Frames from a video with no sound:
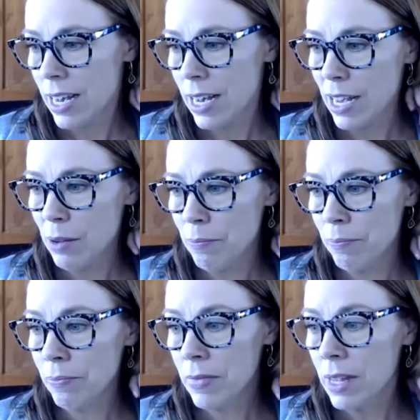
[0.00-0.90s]

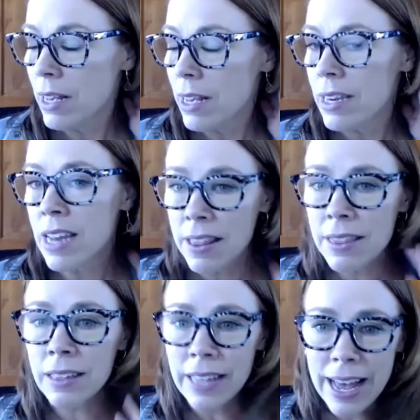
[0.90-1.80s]
Um,
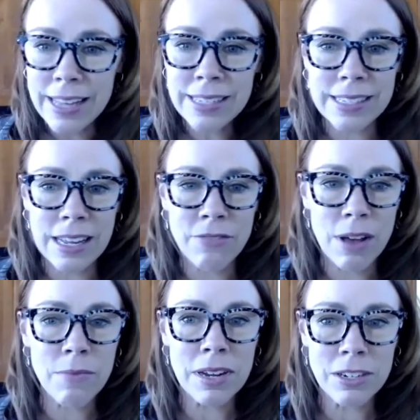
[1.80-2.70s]
nonetheless, if
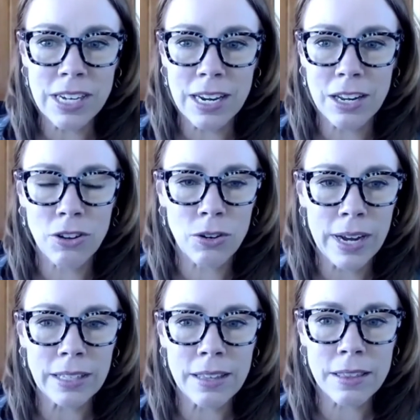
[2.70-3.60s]
I'm understanding you
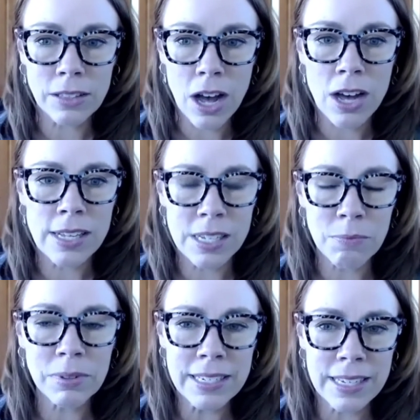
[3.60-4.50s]
correctly, the law
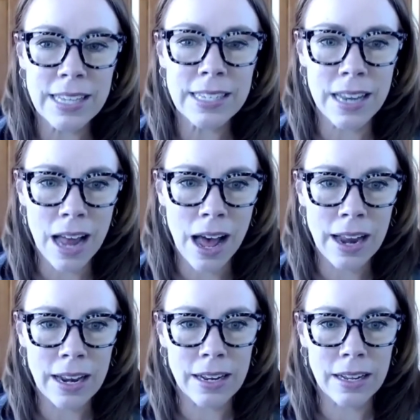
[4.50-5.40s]
simply does
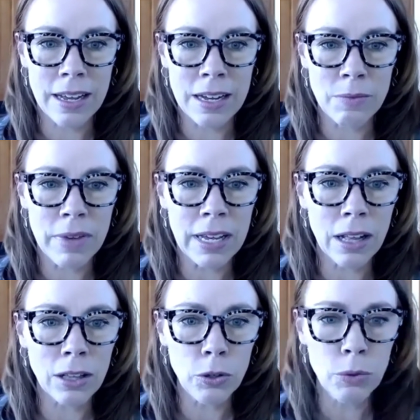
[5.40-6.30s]
not um,
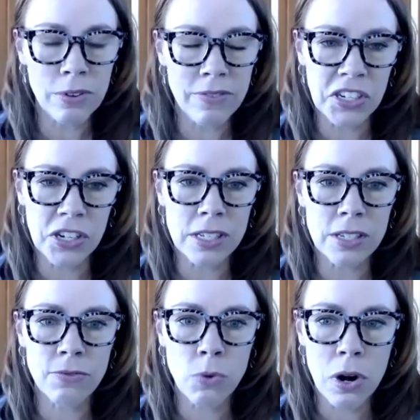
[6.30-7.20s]
include
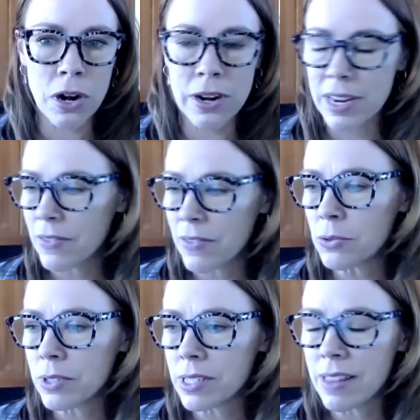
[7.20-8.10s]
provisions for
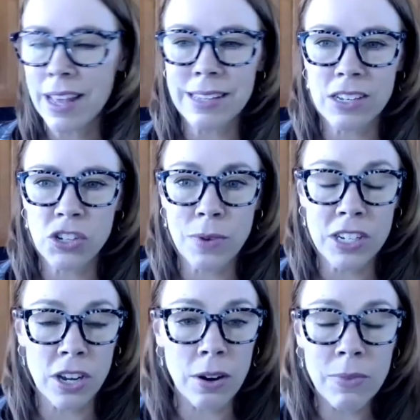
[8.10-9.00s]
individuals in that
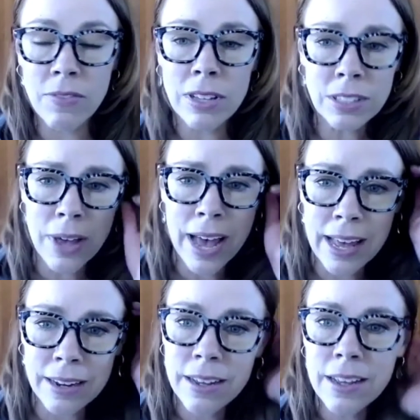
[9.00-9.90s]
situation. We've also
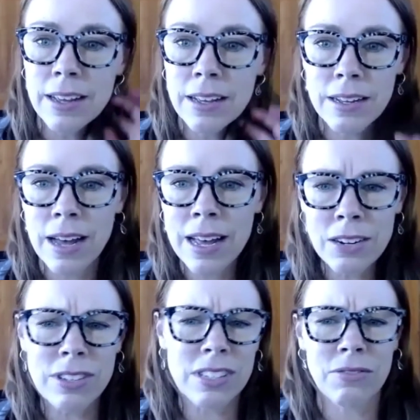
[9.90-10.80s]
had
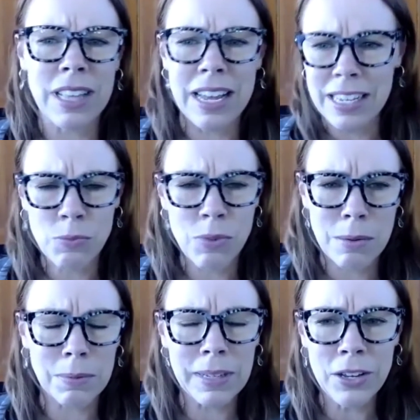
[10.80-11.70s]
hundreds of clients
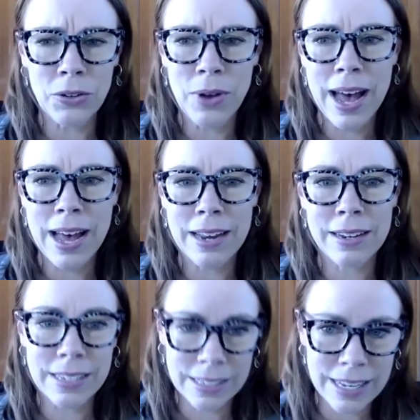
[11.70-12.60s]
probably who had
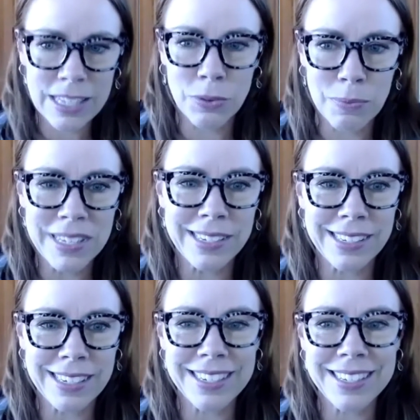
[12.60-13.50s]
successful
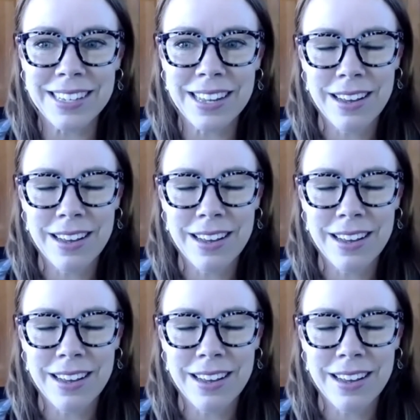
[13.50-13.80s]
businesses,